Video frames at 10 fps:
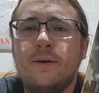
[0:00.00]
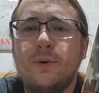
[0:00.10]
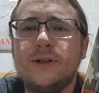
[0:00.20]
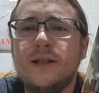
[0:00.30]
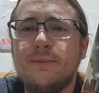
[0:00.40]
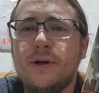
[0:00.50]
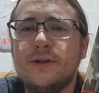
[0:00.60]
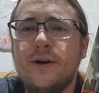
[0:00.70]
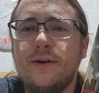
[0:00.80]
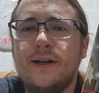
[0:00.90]
Was it the
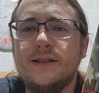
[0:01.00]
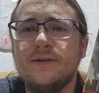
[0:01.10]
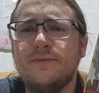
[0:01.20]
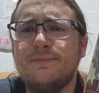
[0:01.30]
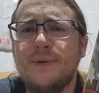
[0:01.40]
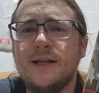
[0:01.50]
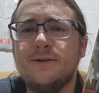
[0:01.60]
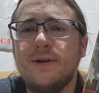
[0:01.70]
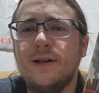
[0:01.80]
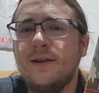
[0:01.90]
most cohesive,
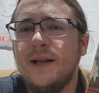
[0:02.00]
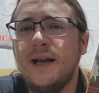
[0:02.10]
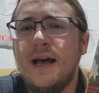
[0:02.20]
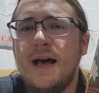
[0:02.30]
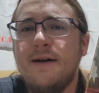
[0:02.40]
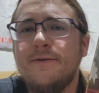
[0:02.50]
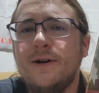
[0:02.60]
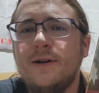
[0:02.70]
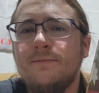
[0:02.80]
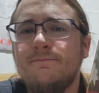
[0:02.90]
best written thing
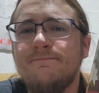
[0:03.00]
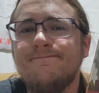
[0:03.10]
ever?